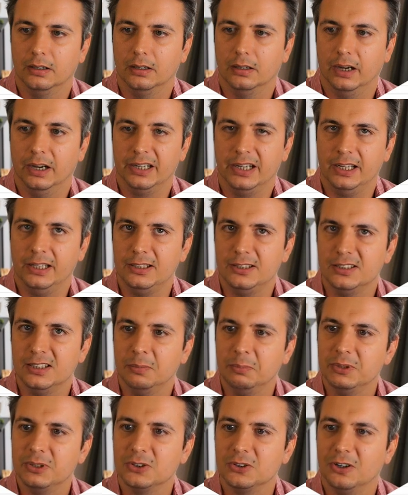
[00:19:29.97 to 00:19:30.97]
again, these
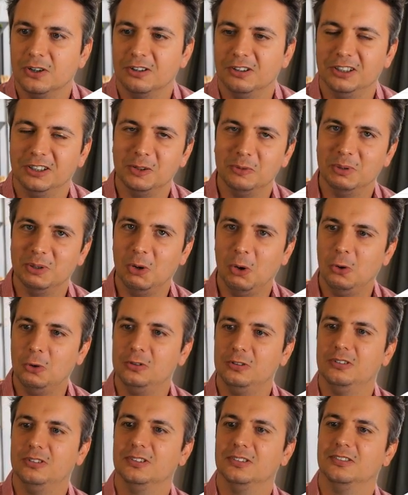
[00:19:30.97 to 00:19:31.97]
numbers are a little bit
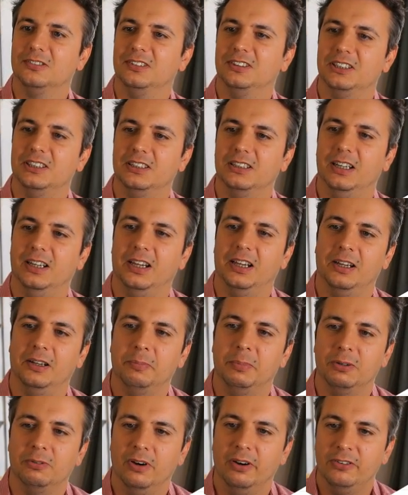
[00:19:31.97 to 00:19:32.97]
old,
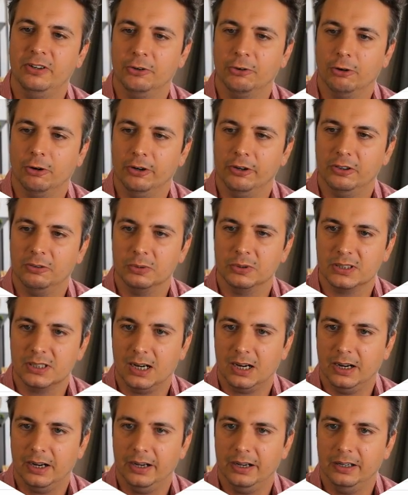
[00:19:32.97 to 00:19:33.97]
but revenue growth was
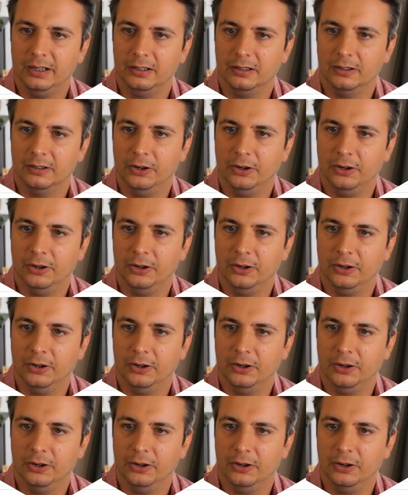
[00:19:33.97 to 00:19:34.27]
high.